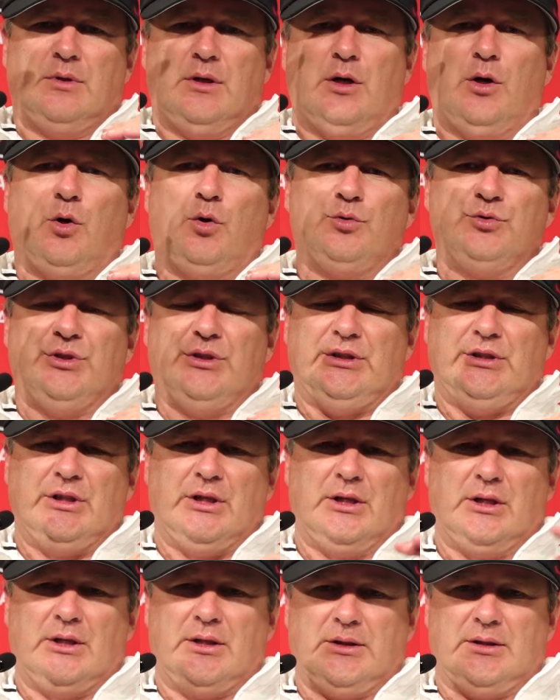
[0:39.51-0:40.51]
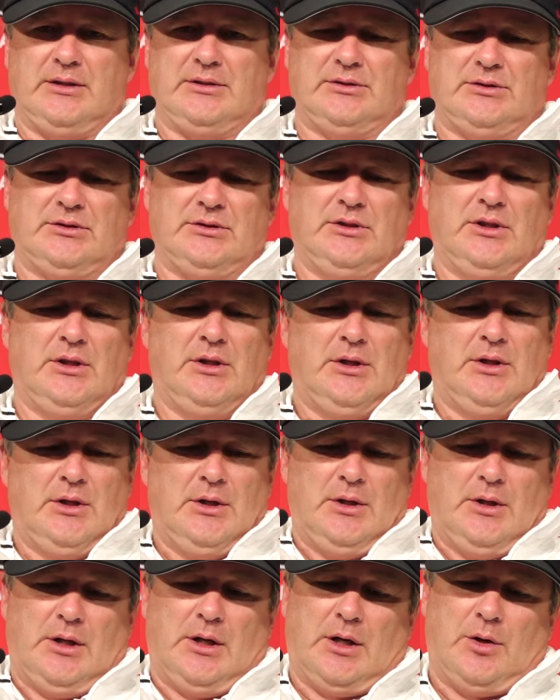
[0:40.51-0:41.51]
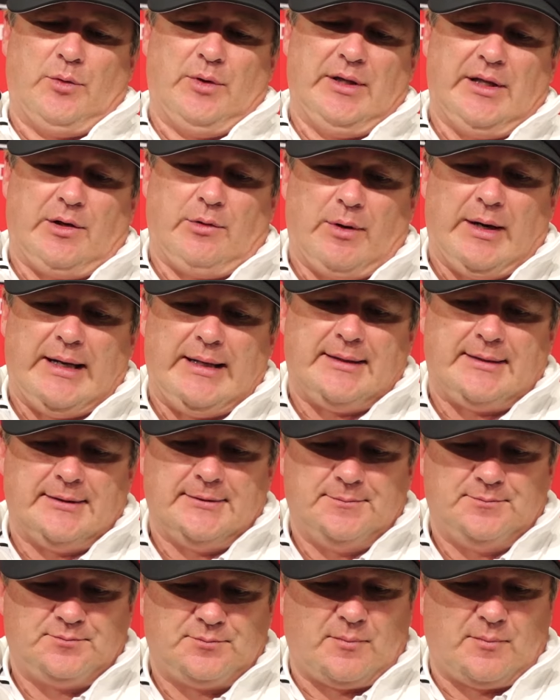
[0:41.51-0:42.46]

old and young is really great.